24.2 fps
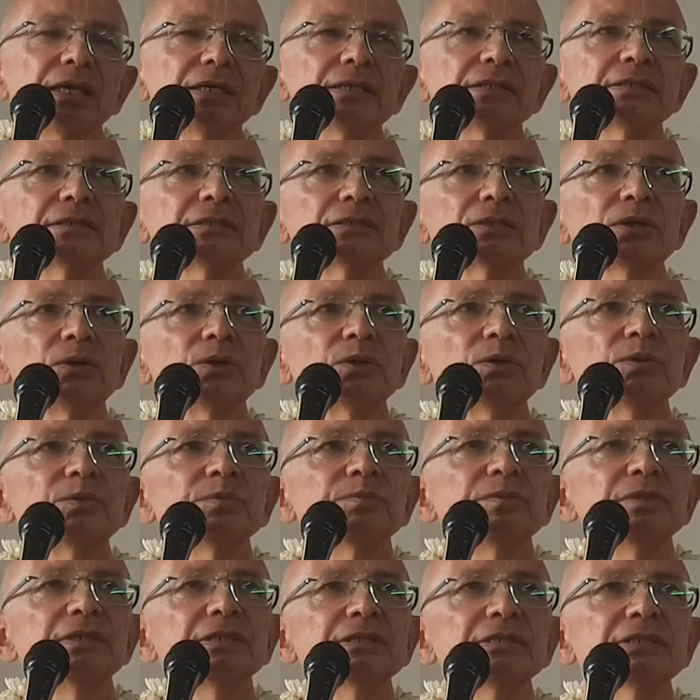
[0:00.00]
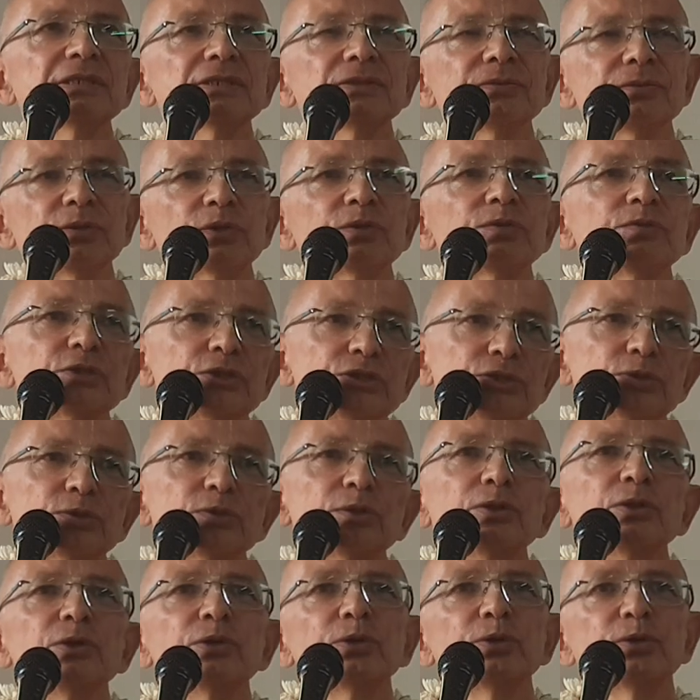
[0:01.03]
So this is what we should
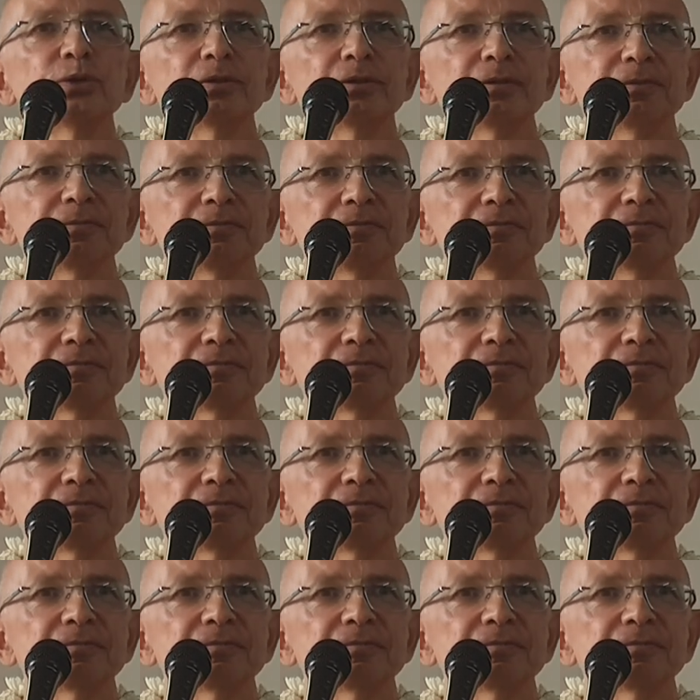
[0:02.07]
learn.